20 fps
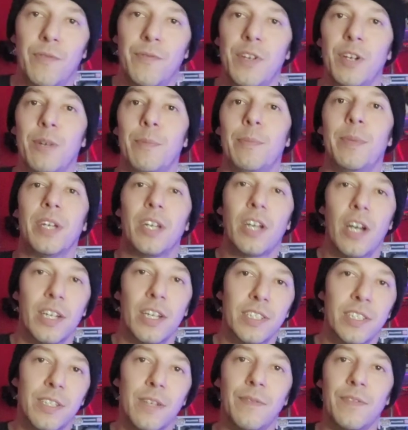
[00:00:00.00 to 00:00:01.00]
film
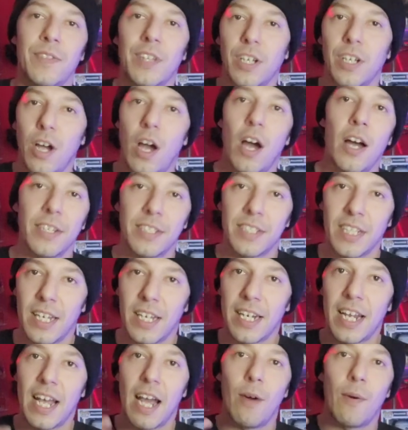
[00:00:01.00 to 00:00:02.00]
because of the content
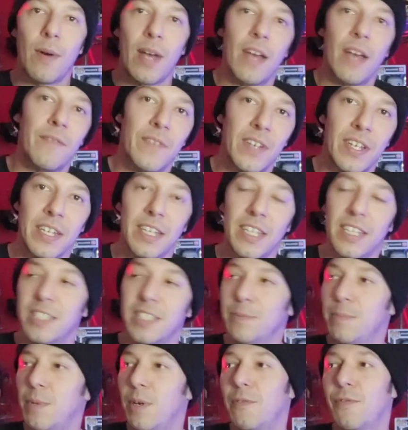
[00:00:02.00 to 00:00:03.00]
and how heavy it is
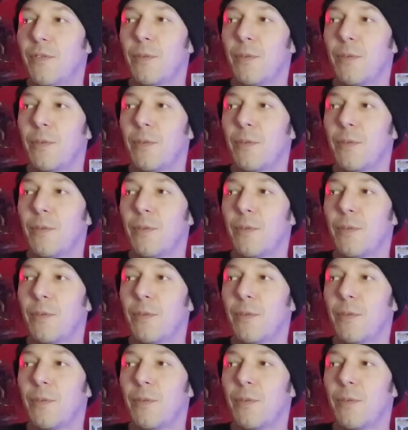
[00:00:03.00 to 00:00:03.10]
but